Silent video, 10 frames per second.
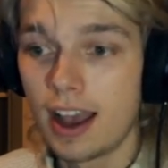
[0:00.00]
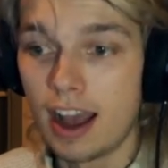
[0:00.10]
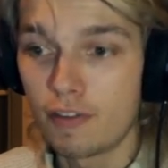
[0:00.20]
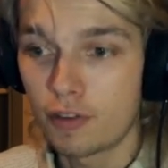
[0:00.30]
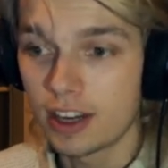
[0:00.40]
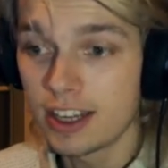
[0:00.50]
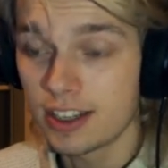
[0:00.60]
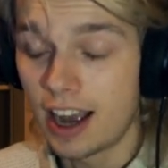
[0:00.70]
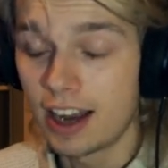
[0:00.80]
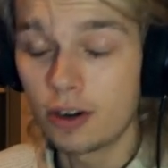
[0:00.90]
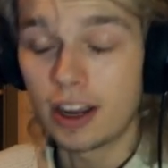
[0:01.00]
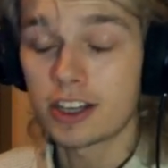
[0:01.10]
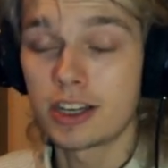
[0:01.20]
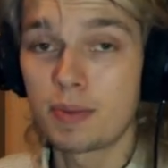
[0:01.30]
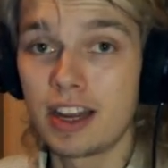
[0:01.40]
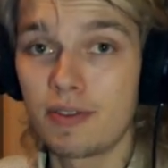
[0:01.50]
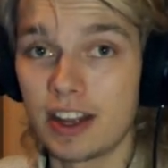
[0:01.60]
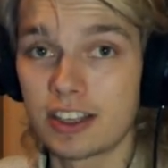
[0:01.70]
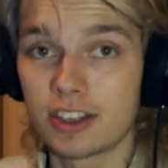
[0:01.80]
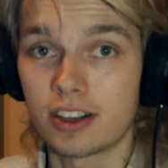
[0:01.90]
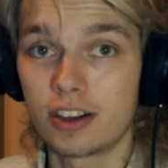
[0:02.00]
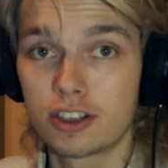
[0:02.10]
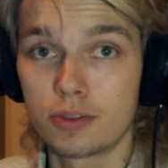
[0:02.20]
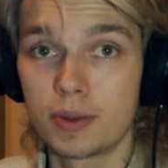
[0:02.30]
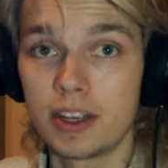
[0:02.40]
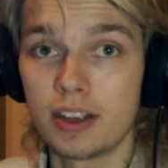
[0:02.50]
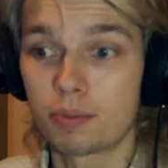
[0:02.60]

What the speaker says: And for this, I don't actually believe it's got to be